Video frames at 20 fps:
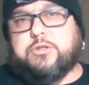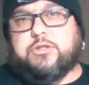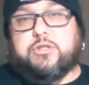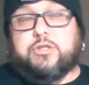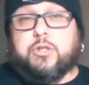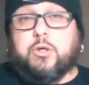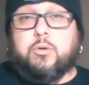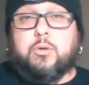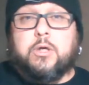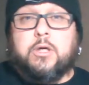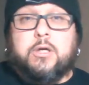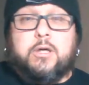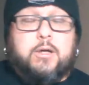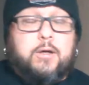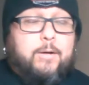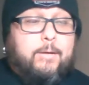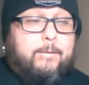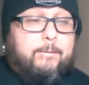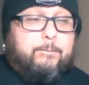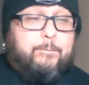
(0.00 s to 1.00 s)
So
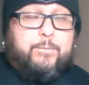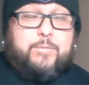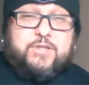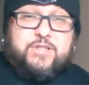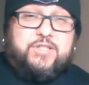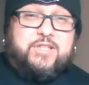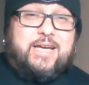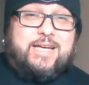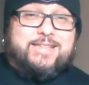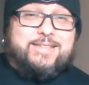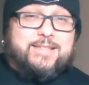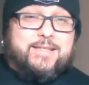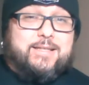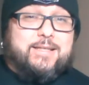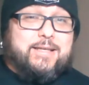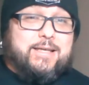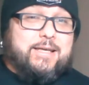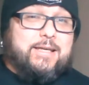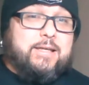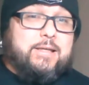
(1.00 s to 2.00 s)
this guy's
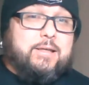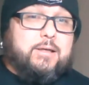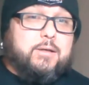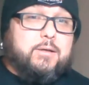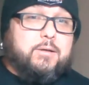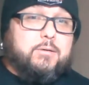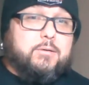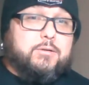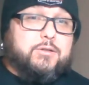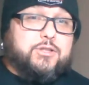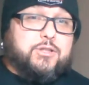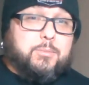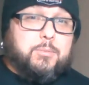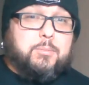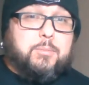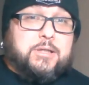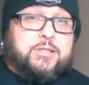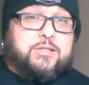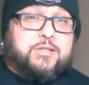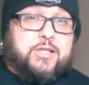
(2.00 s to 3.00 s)
going to get some
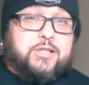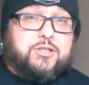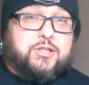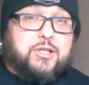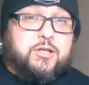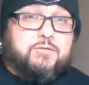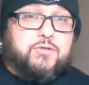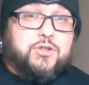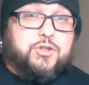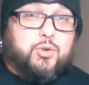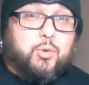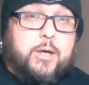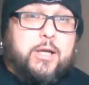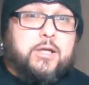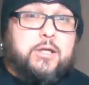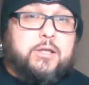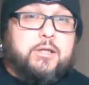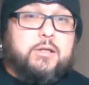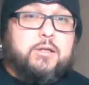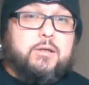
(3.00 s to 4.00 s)
of my sketch covers
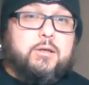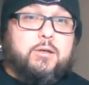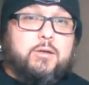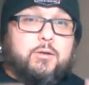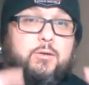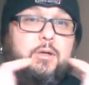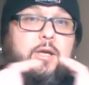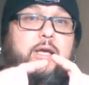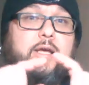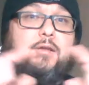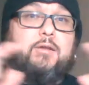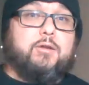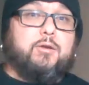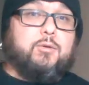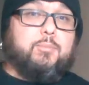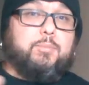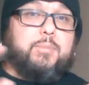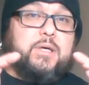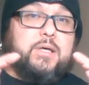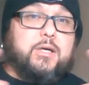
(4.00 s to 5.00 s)
graded, and
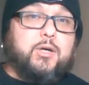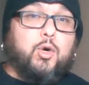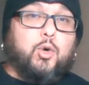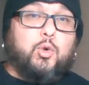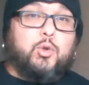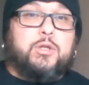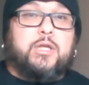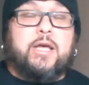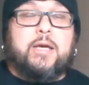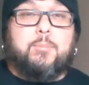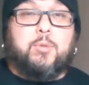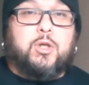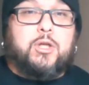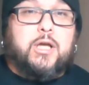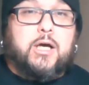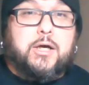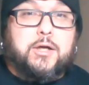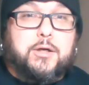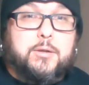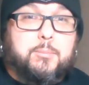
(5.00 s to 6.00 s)
there'll be a gold
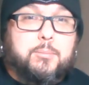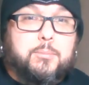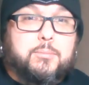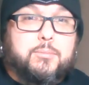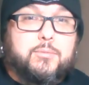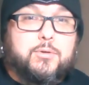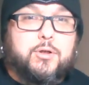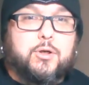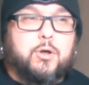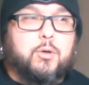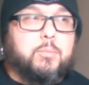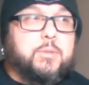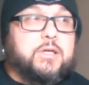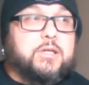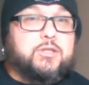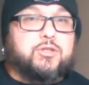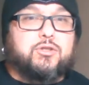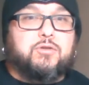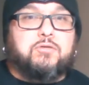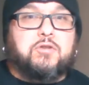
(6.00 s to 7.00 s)
label on them, you know,
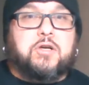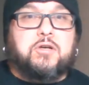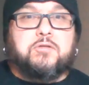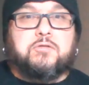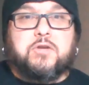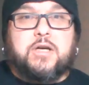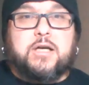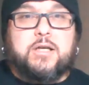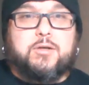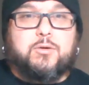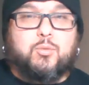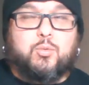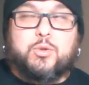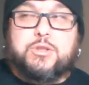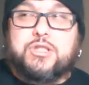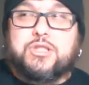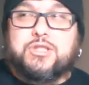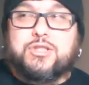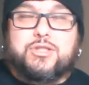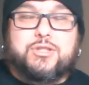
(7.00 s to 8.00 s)
because they're verified,
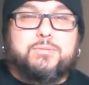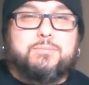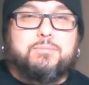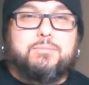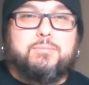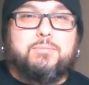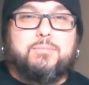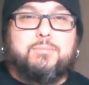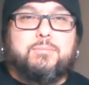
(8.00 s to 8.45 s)
which is